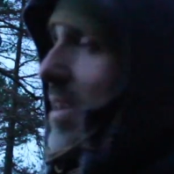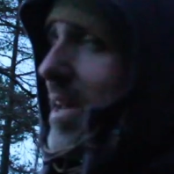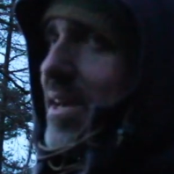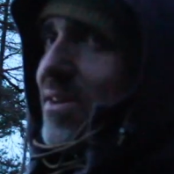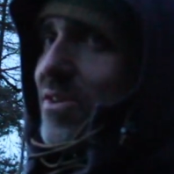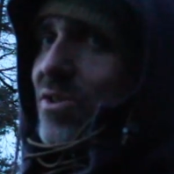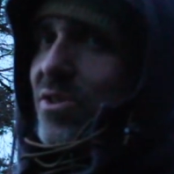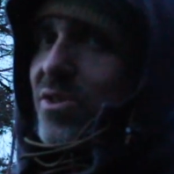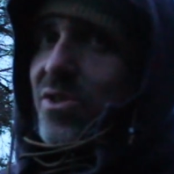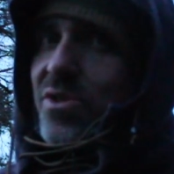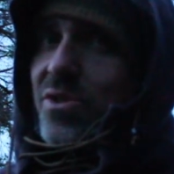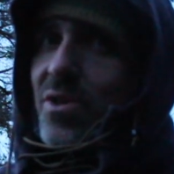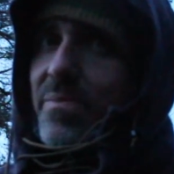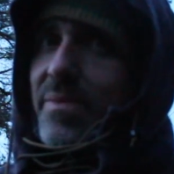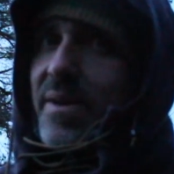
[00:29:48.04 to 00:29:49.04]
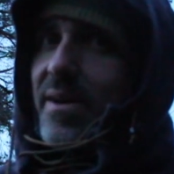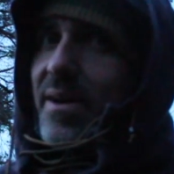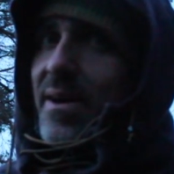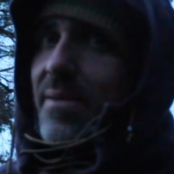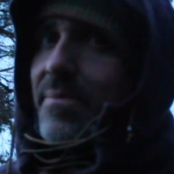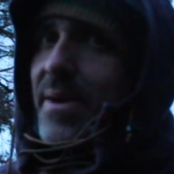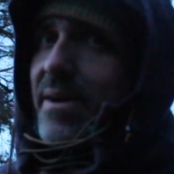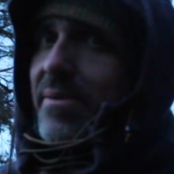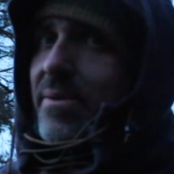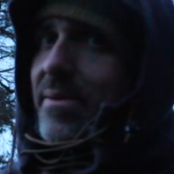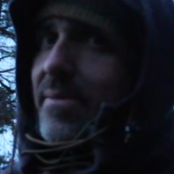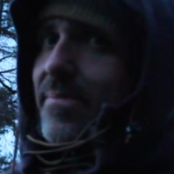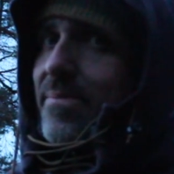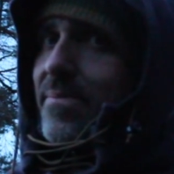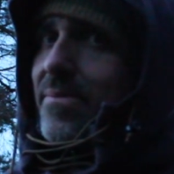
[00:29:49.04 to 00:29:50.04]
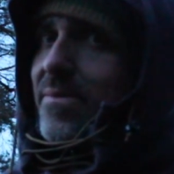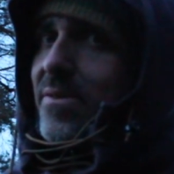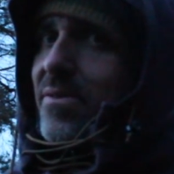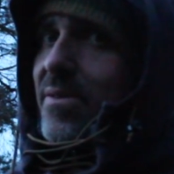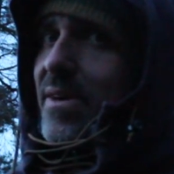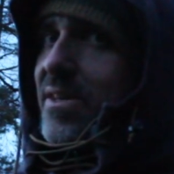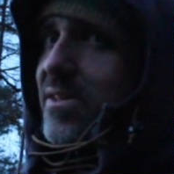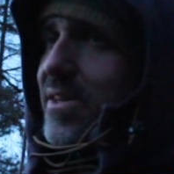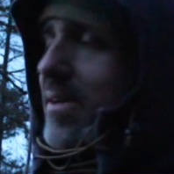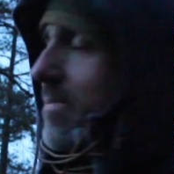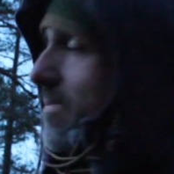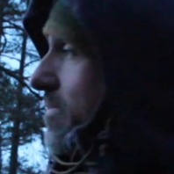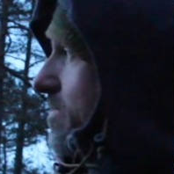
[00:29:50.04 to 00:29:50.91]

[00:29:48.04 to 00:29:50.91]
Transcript: The lake is just super calm now. It's crazy.